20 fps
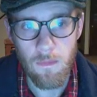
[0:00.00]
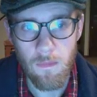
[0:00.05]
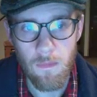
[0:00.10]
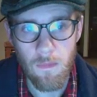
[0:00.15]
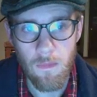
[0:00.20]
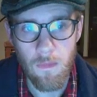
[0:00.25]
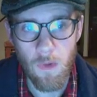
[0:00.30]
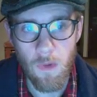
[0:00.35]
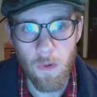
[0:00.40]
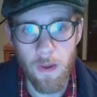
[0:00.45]

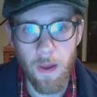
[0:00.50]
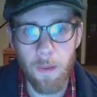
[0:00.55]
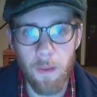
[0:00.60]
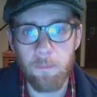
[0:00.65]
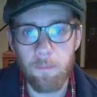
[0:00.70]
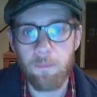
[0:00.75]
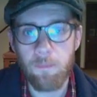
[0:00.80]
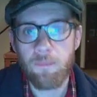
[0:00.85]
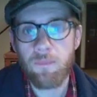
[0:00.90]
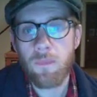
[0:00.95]
Okay.
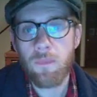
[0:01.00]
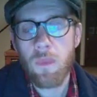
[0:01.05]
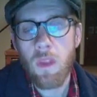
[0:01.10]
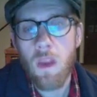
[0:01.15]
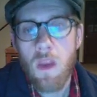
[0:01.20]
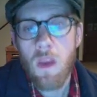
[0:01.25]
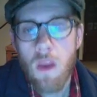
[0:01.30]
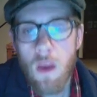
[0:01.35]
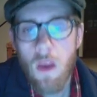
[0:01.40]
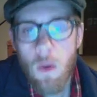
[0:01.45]

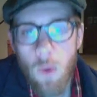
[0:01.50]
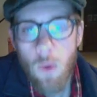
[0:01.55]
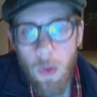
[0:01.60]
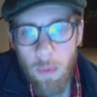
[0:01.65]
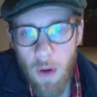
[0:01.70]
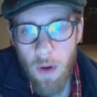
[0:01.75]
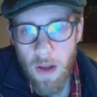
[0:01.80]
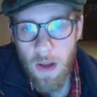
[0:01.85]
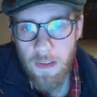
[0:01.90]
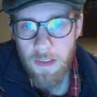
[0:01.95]
What
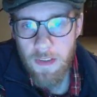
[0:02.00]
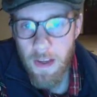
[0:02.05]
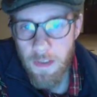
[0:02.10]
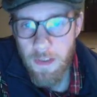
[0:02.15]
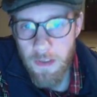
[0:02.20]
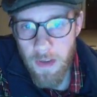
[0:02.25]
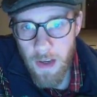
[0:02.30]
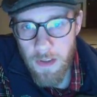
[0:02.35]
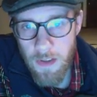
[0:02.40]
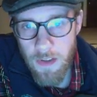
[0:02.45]

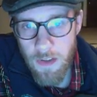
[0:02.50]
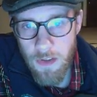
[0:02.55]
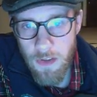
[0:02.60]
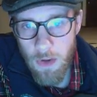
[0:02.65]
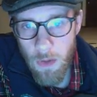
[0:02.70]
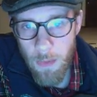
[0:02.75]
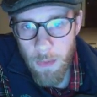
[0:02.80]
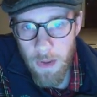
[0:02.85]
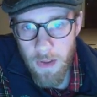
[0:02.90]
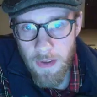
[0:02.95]
process? You guys just
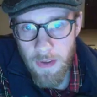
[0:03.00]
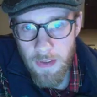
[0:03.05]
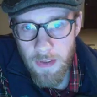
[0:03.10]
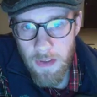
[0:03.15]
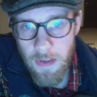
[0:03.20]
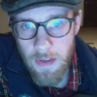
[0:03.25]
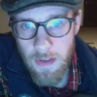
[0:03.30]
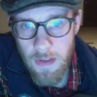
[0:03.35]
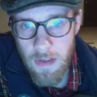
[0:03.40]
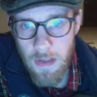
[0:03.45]
told me this
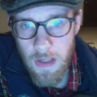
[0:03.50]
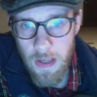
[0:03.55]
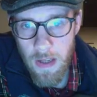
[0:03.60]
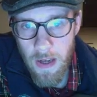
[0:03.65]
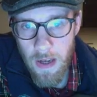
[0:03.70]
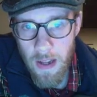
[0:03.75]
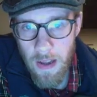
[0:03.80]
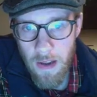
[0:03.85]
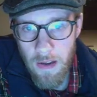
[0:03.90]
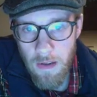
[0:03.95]
is
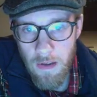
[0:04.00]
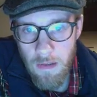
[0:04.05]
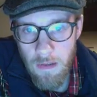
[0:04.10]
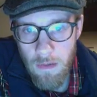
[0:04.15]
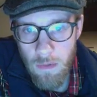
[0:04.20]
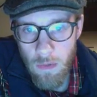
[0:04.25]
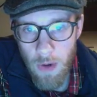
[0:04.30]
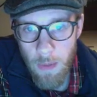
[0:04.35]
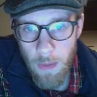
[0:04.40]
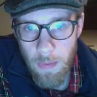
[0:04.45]
DNA
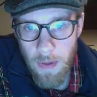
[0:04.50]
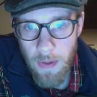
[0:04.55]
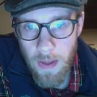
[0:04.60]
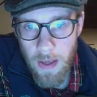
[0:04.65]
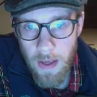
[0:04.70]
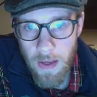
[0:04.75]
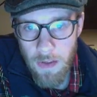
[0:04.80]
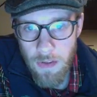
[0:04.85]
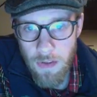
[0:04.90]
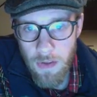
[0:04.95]

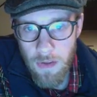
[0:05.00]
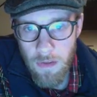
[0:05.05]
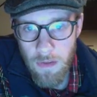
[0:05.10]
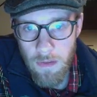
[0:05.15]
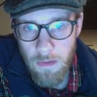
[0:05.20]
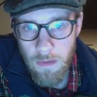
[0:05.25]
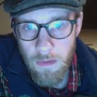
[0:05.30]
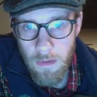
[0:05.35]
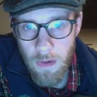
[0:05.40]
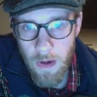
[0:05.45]
replication,
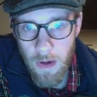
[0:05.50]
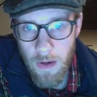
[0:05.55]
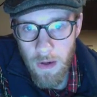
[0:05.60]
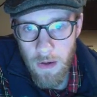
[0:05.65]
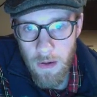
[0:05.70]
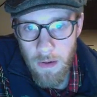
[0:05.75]
right?